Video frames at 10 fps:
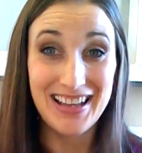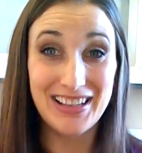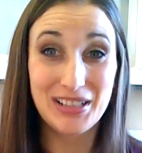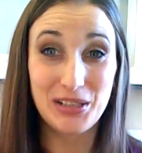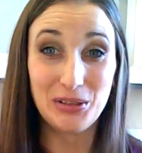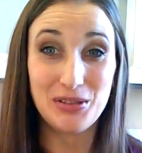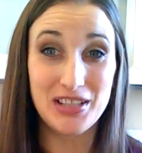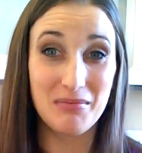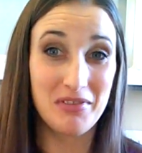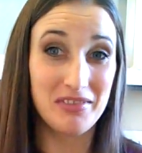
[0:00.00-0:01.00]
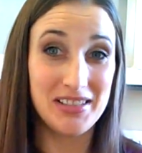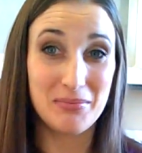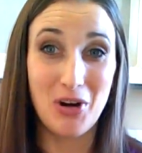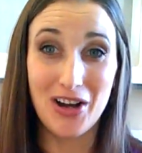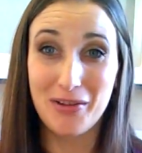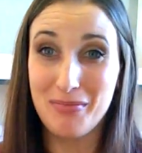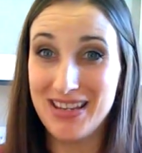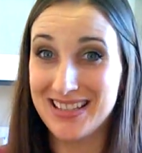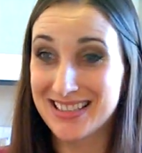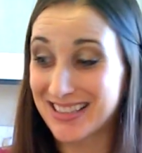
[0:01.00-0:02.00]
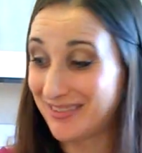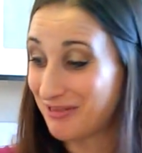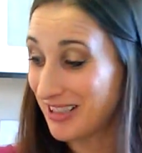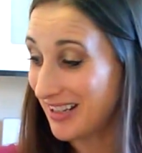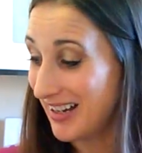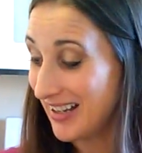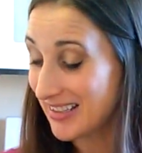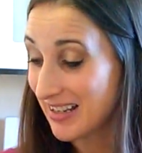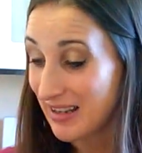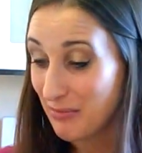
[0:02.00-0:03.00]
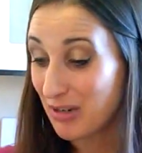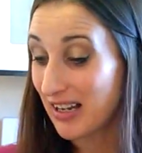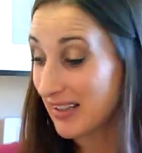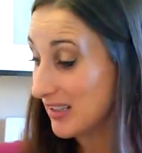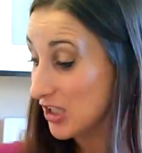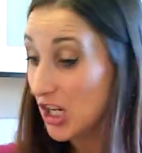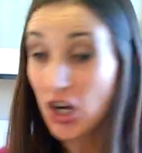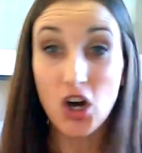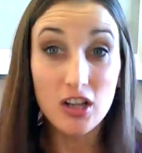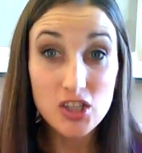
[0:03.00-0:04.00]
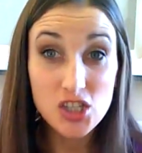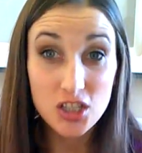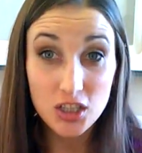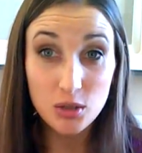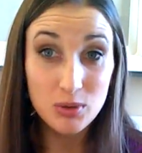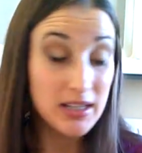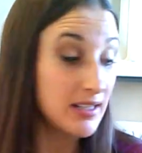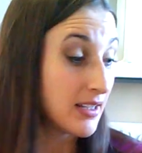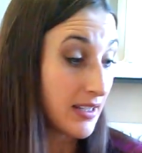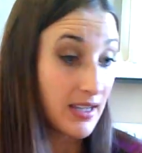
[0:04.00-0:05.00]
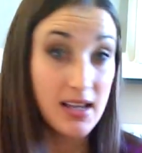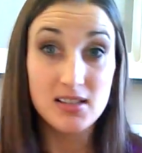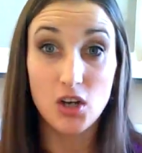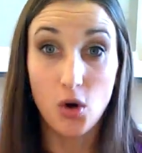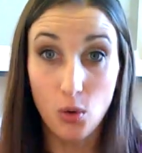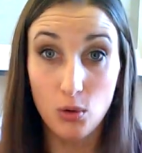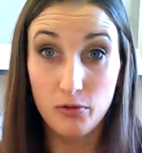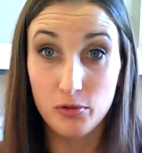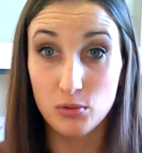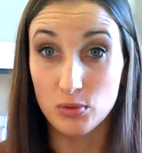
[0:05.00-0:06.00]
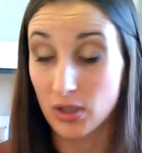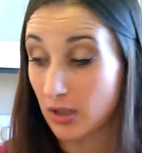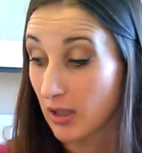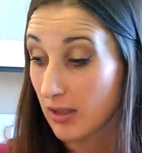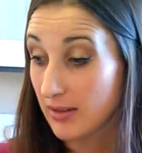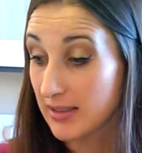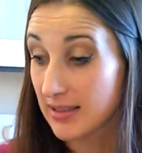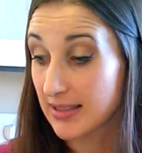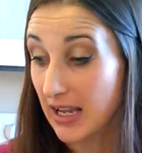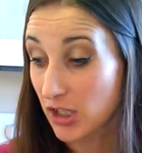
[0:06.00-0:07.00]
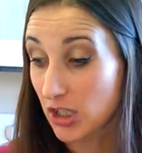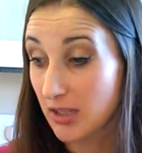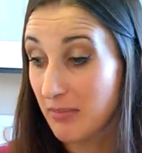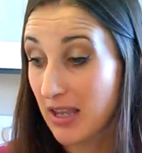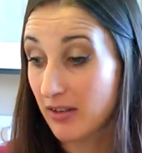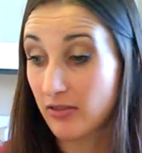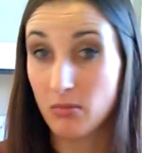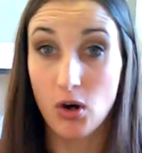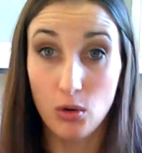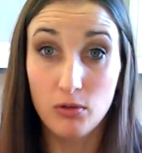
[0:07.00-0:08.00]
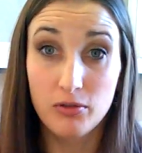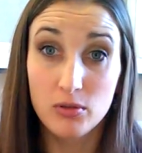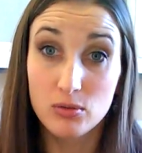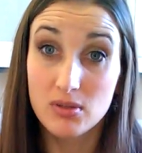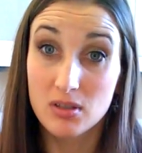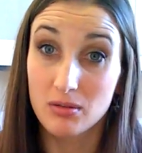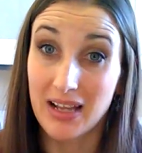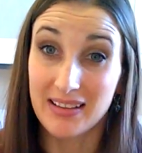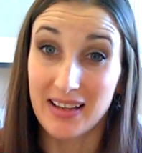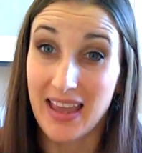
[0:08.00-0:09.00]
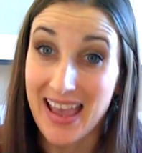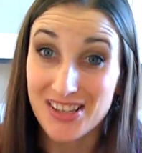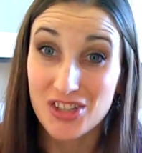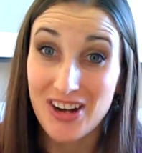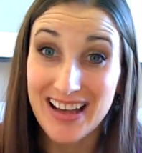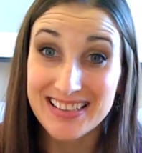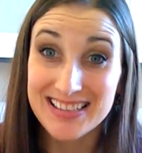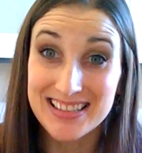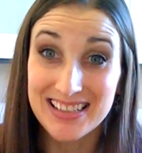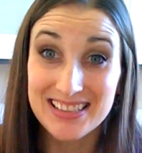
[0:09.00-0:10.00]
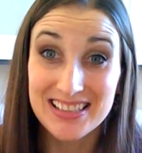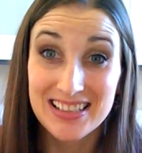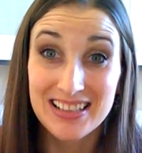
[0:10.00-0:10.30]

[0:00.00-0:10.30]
exclude some of these mock meats and whatnot, but Shakeology included is a whole food. This is actually made from whole foods, so not like extracts that